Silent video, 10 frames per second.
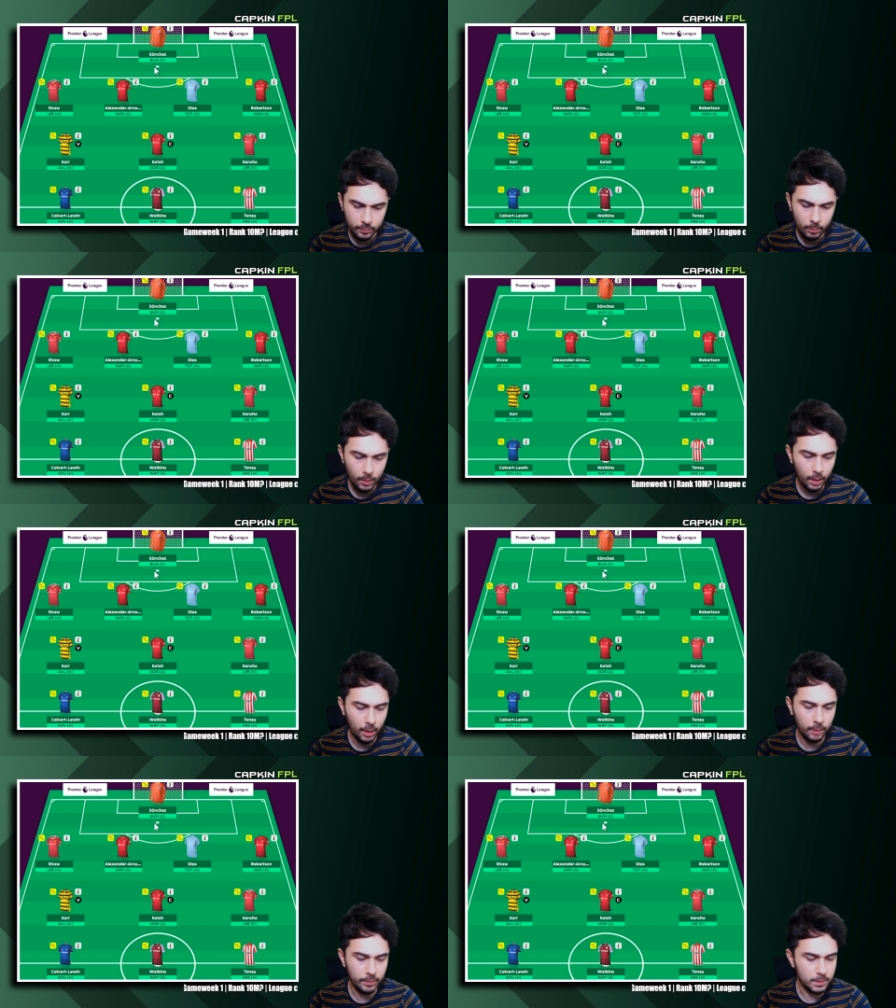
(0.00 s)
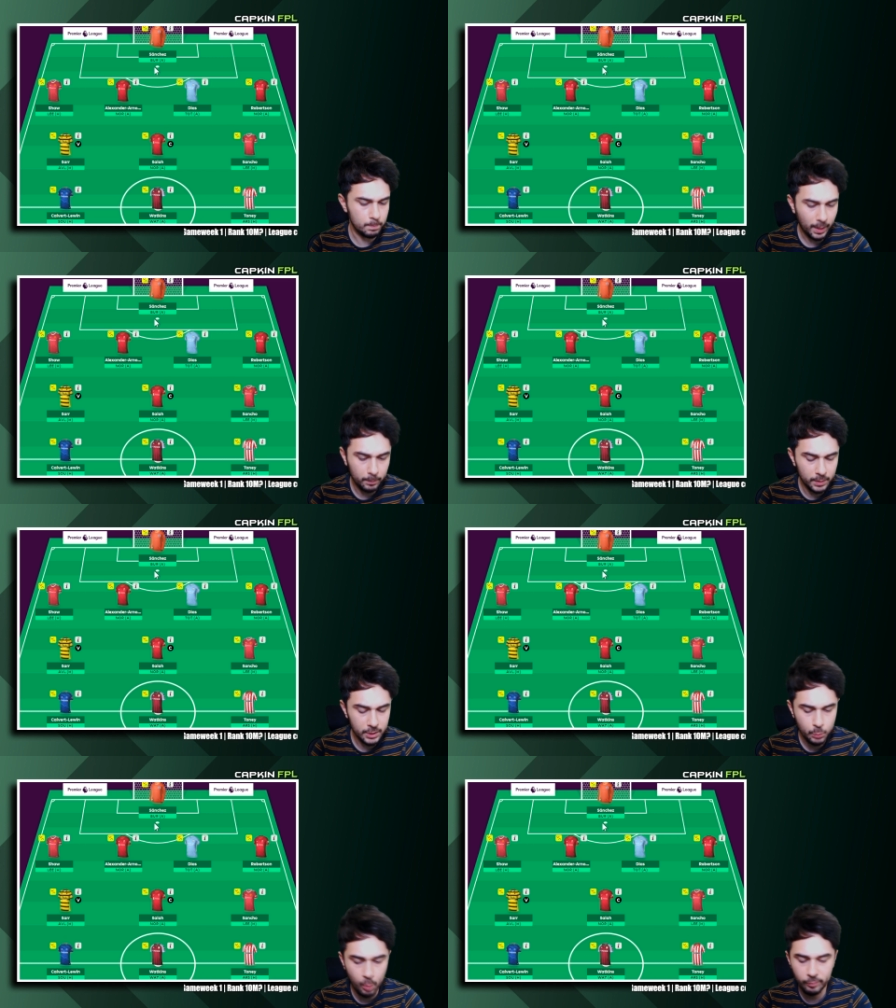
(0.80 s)
And there's Bachmann
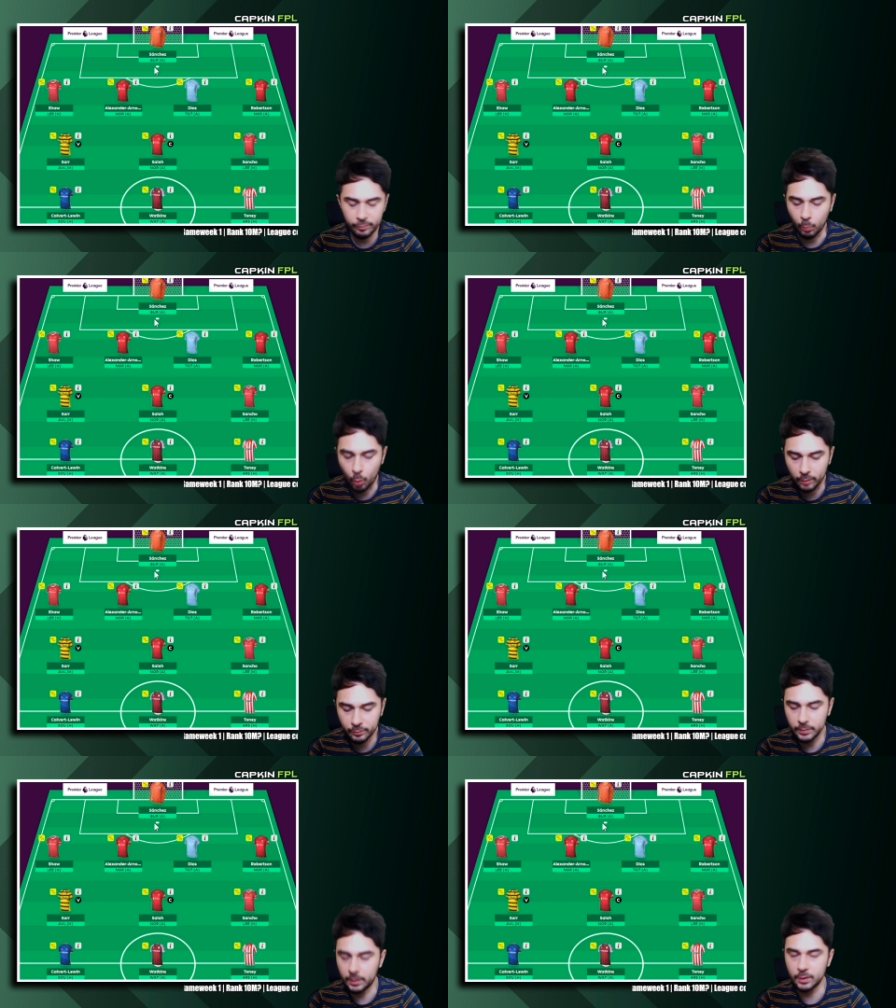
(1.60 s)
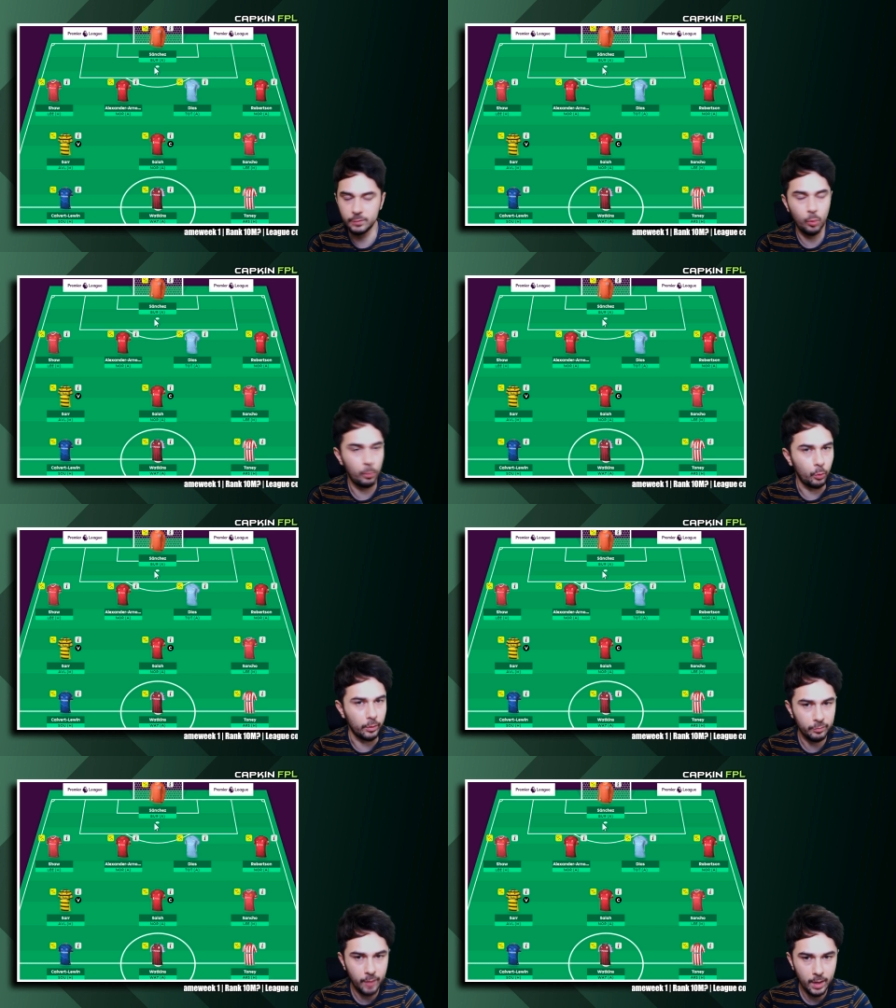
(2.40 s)
as well from Watford, that is
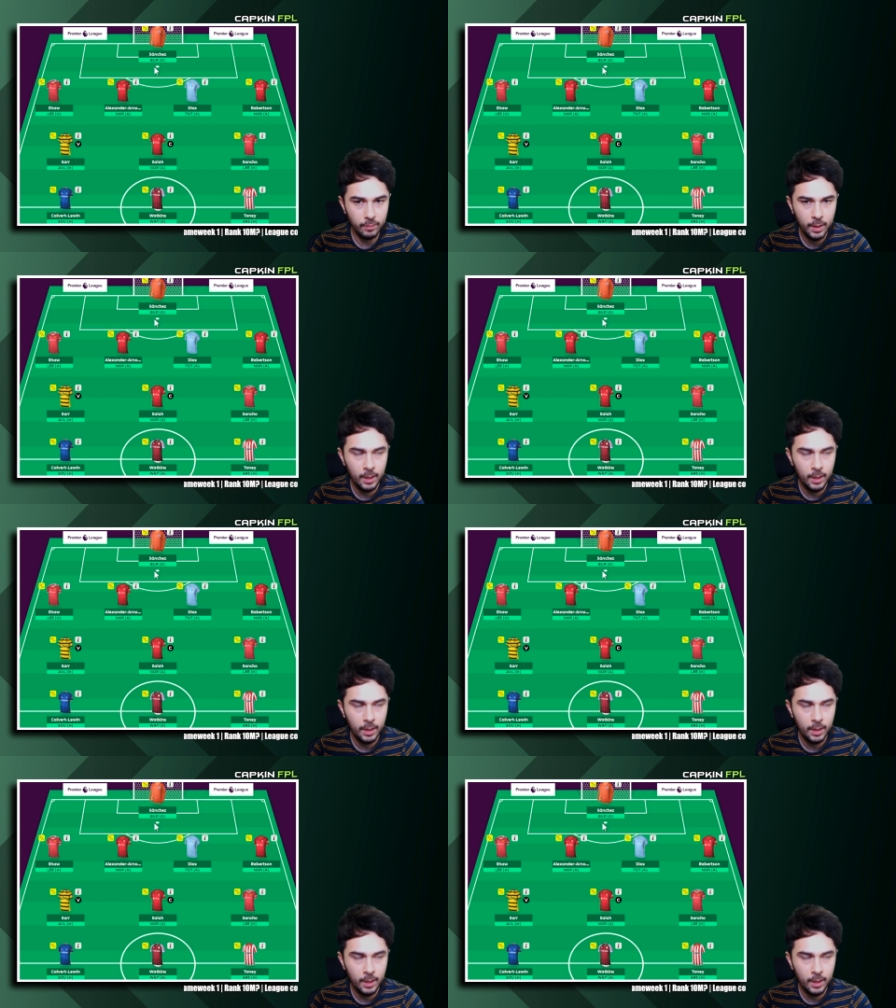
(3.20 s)
4.5.